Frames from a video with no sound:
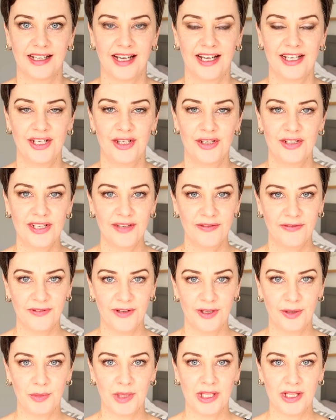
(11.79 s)
I usually
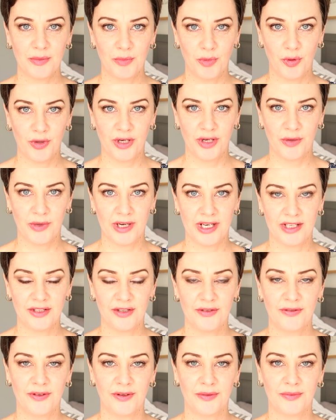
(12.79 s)
film in the morning when I
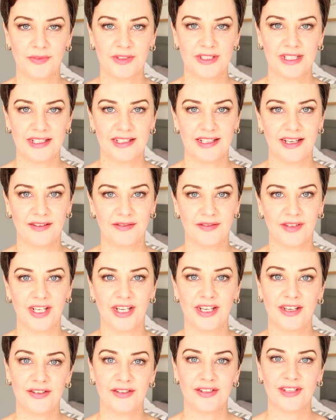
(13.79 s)
do film sit down
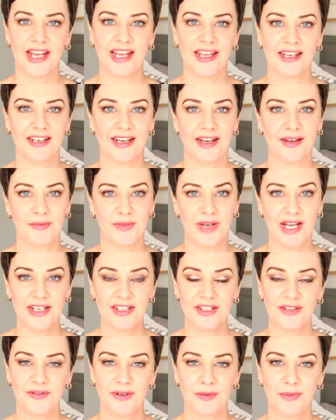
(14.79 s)
videos, and I'm
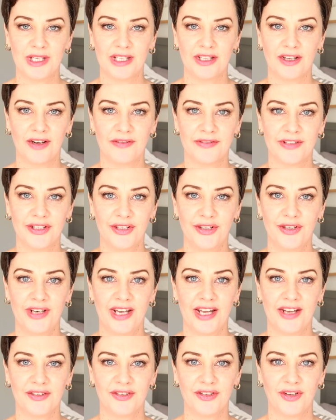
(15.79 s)
actually filming in the afternoon
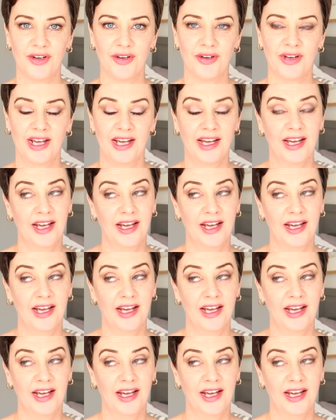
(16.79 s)
now, so